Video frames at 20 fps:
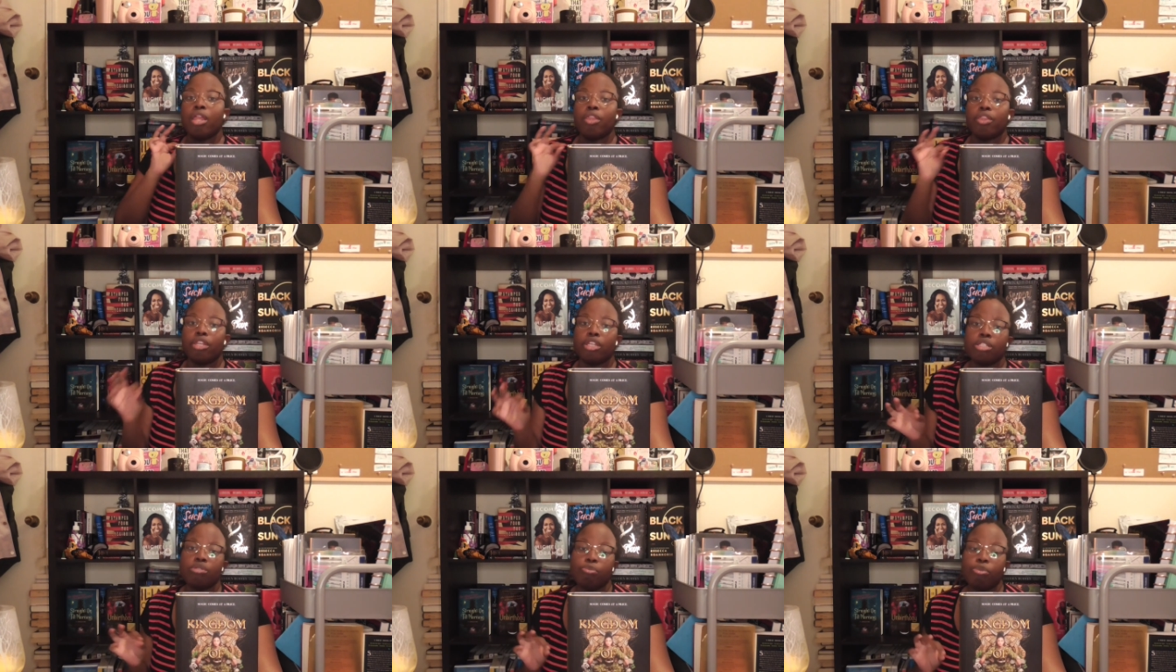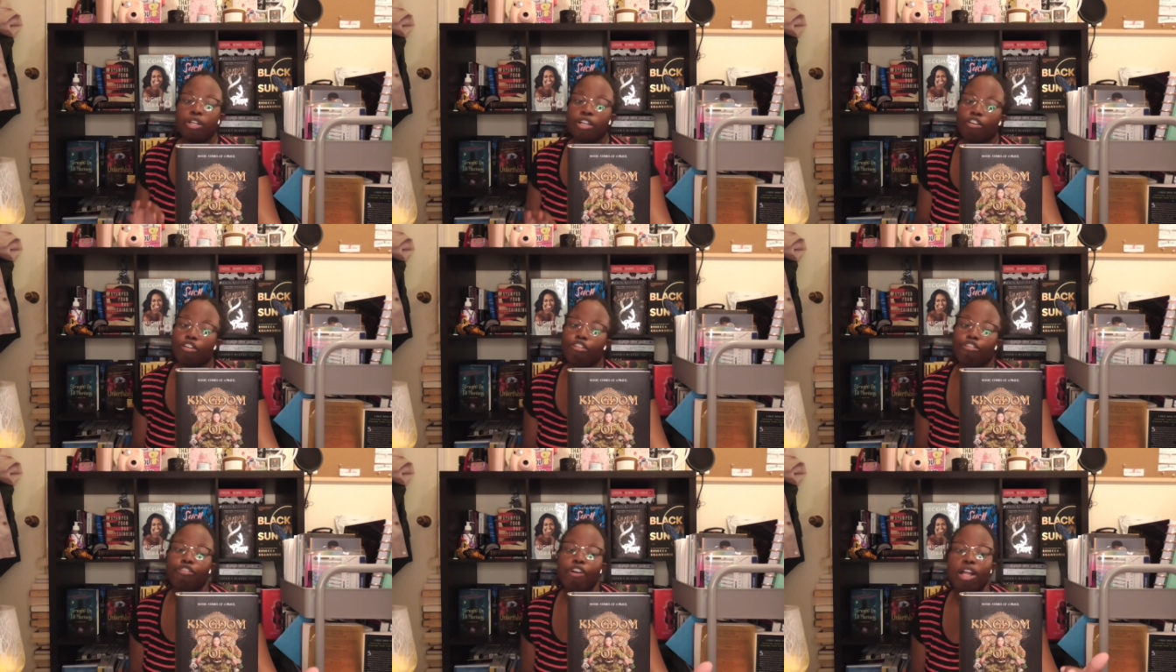This
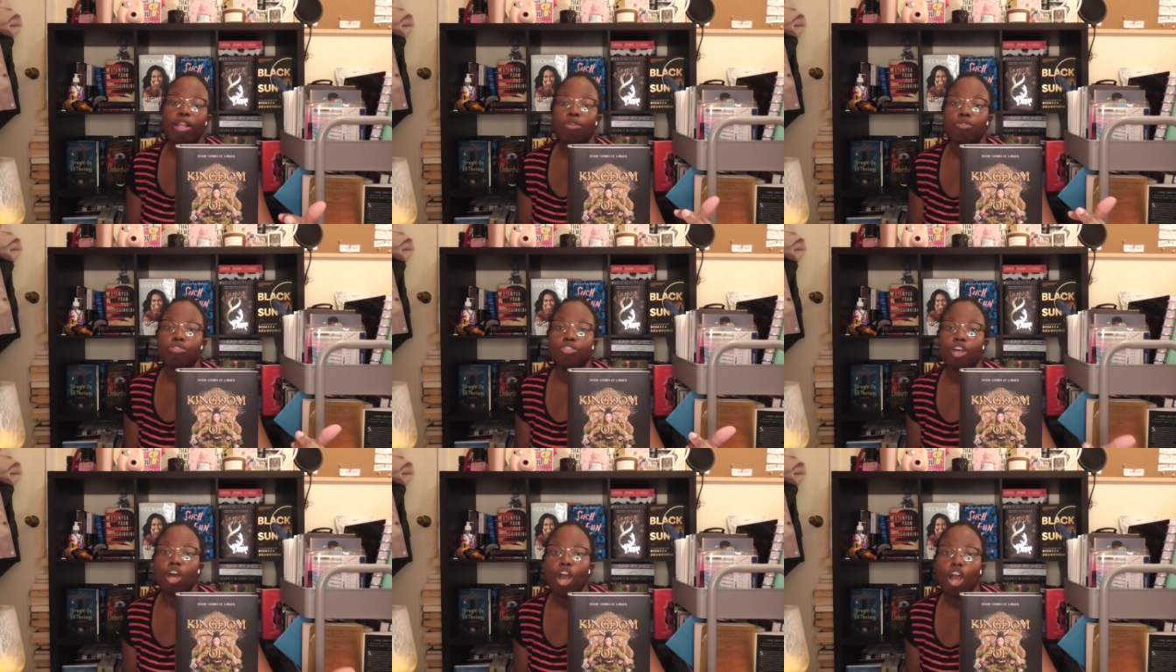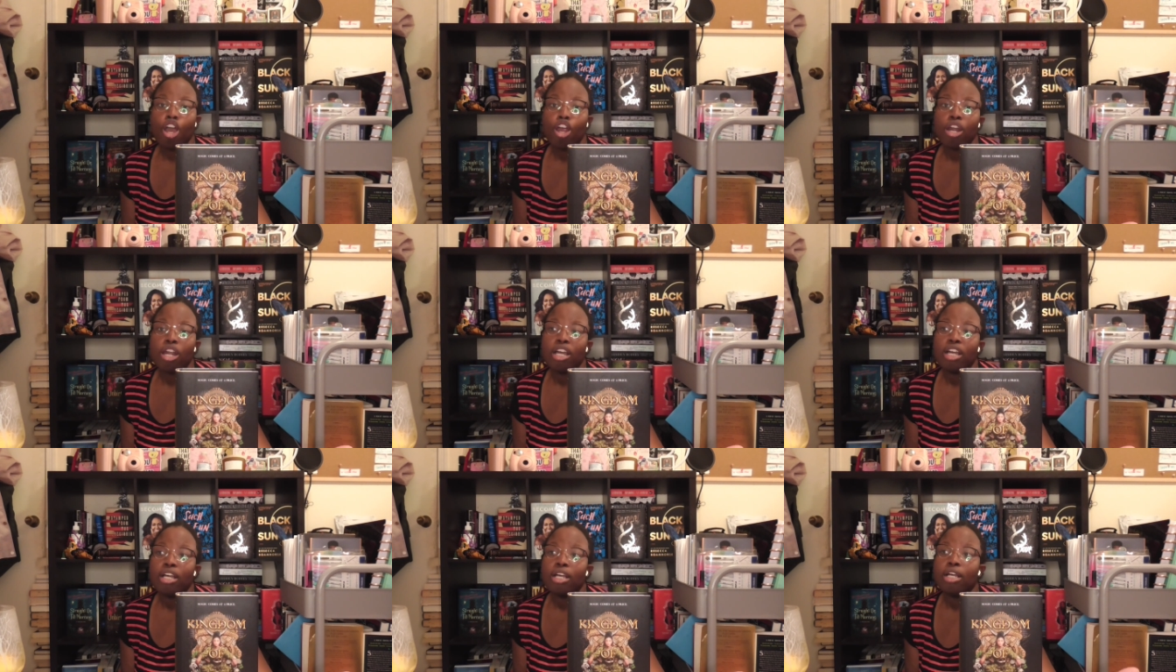book follows
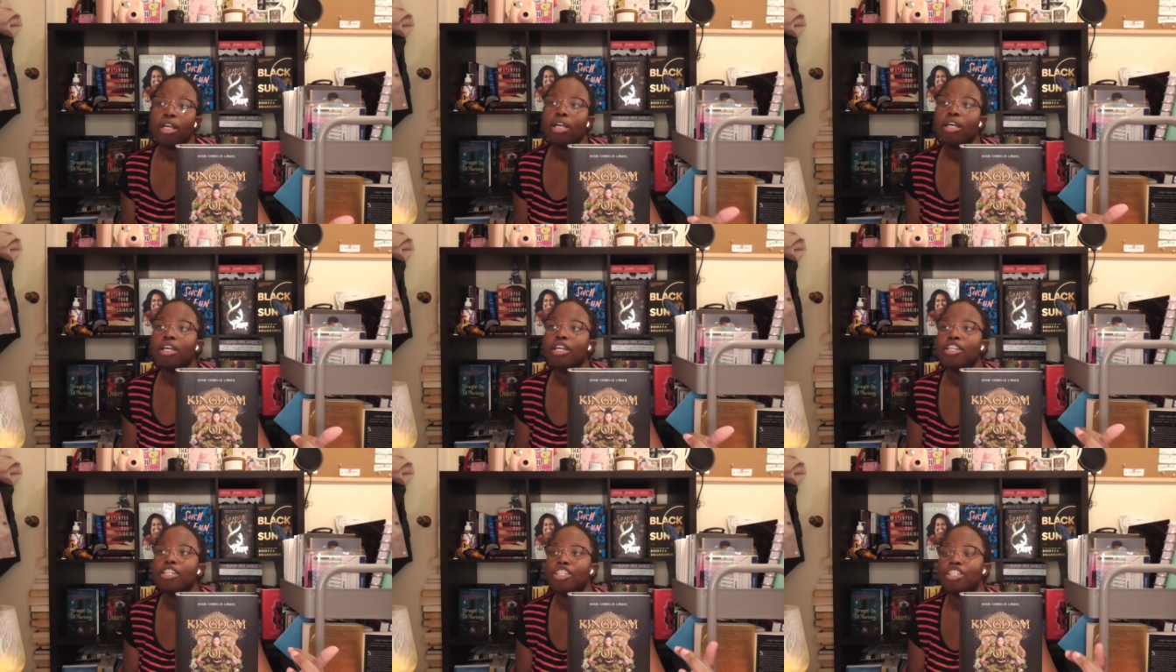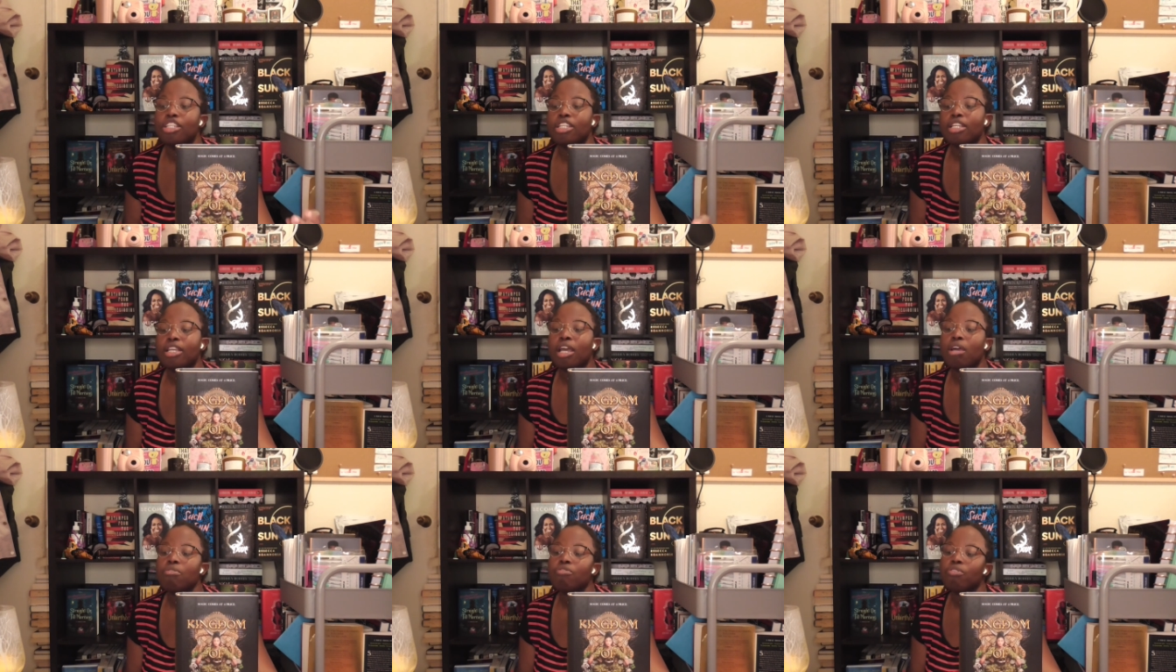Arrah.
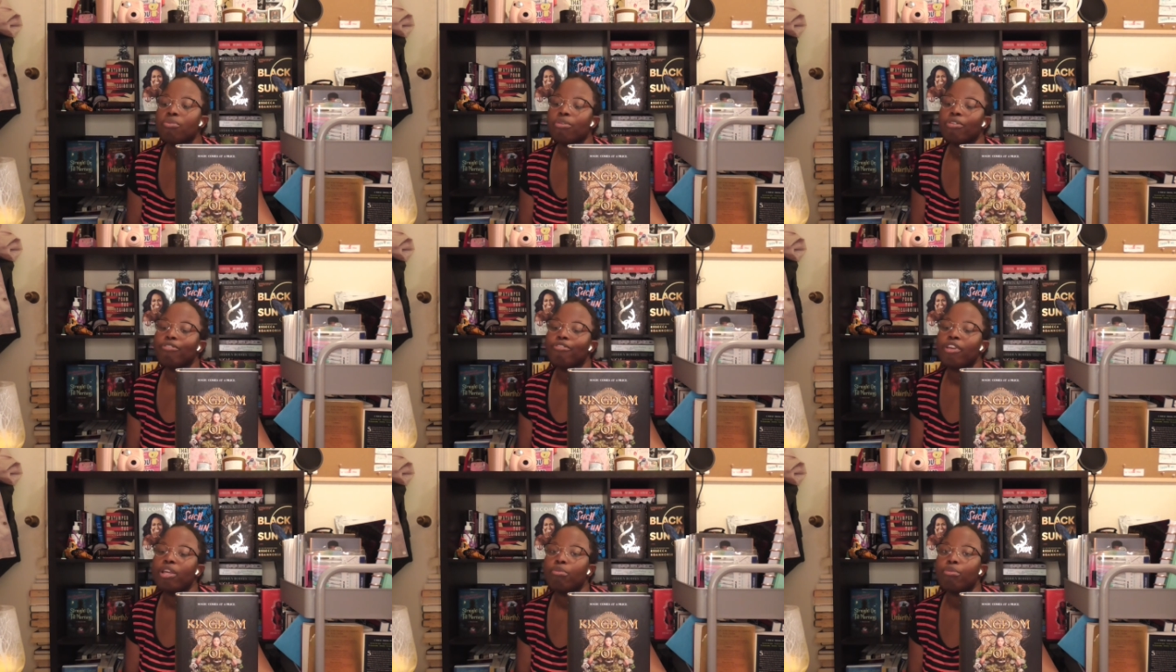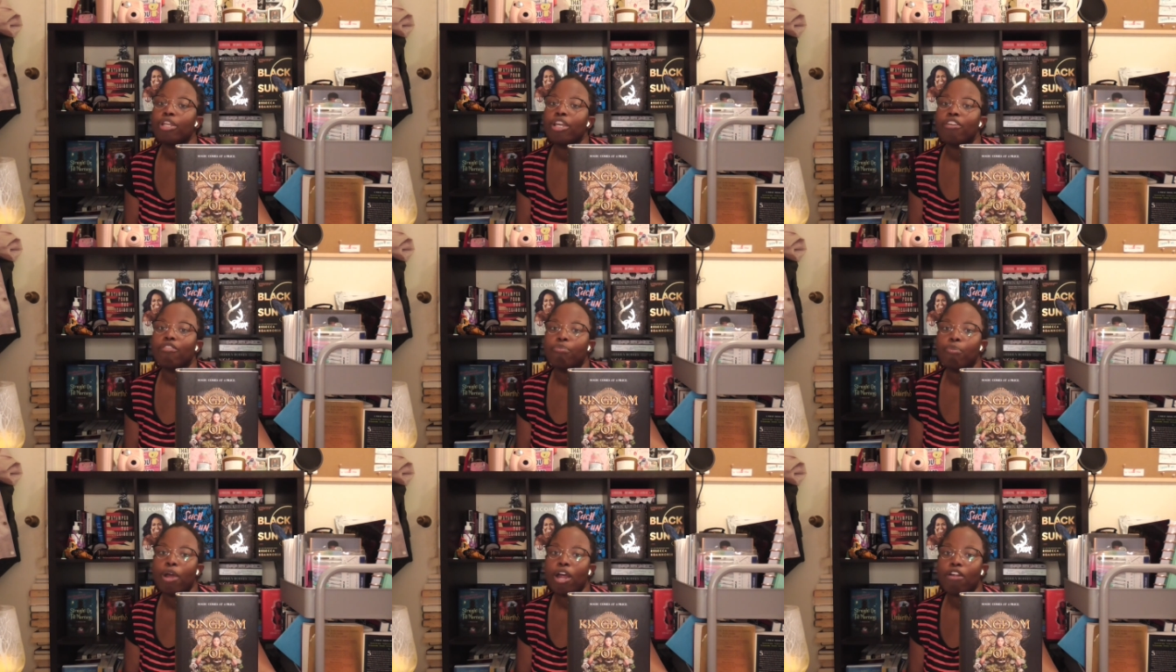She comes from a family
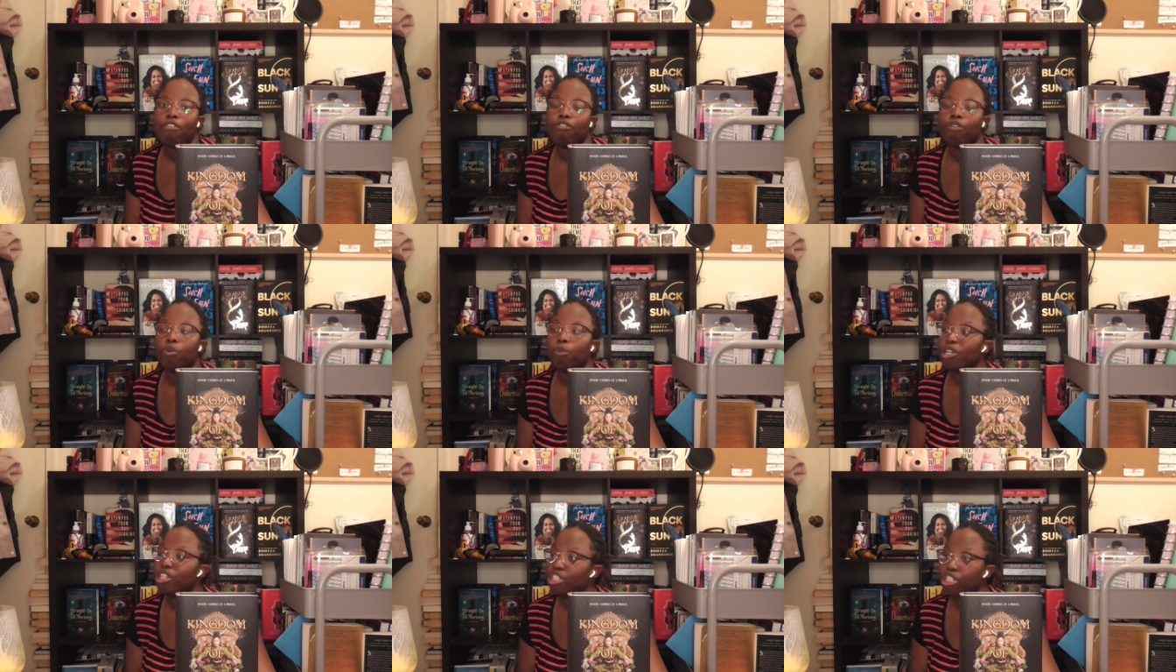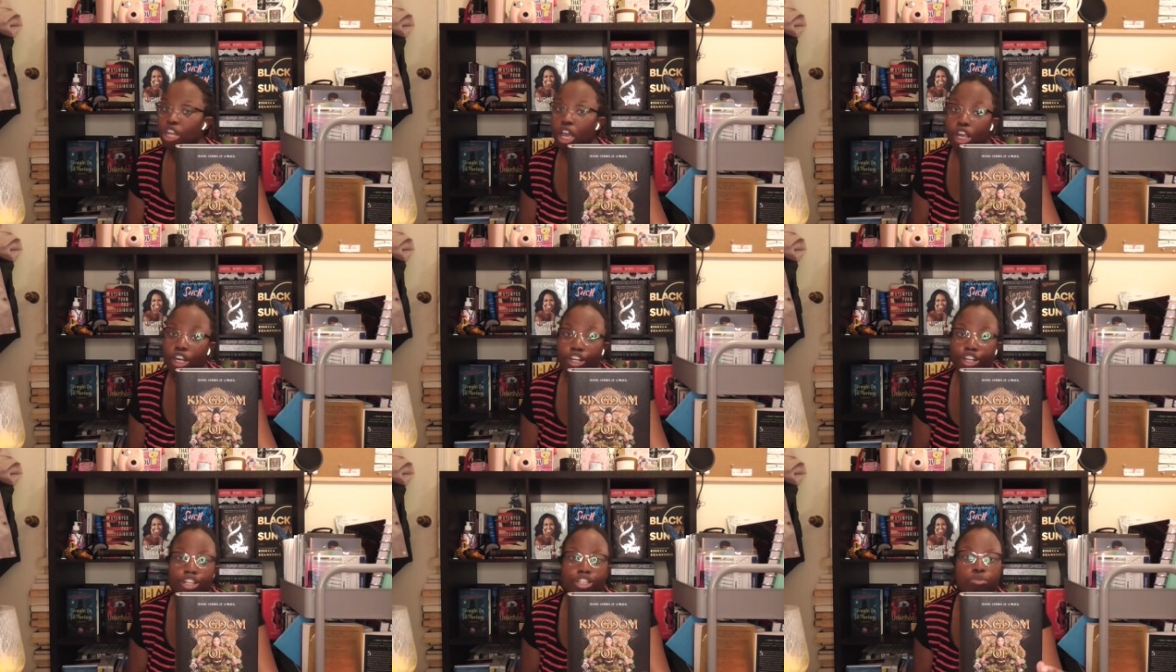of powerful witch
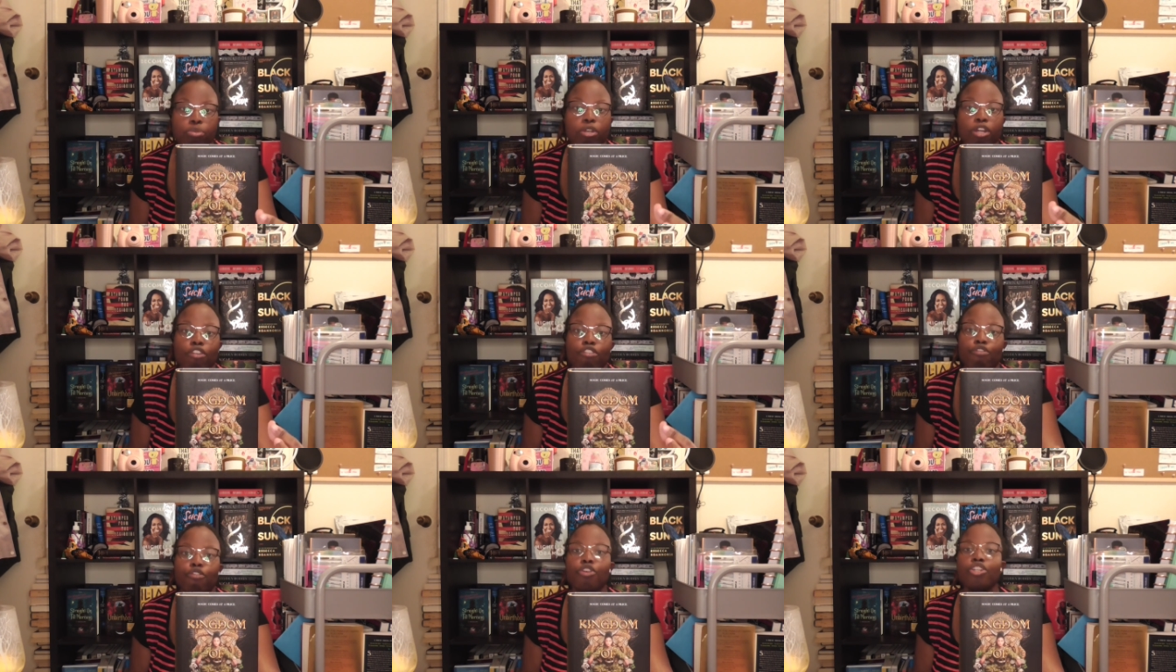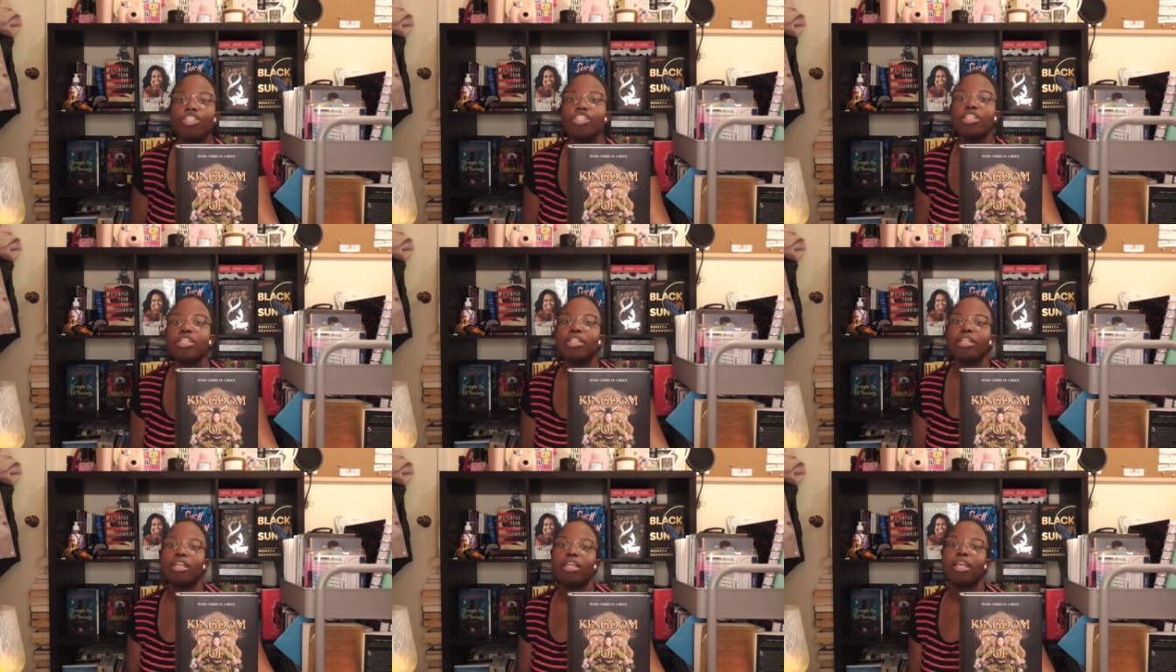doctors, but
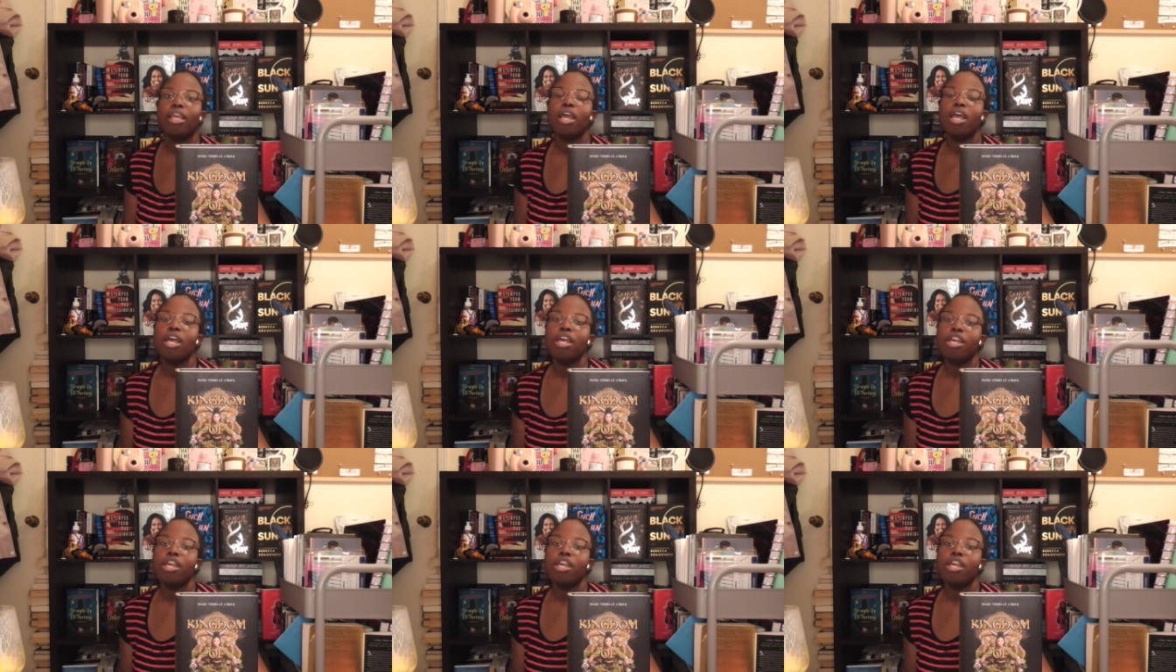unfortunately,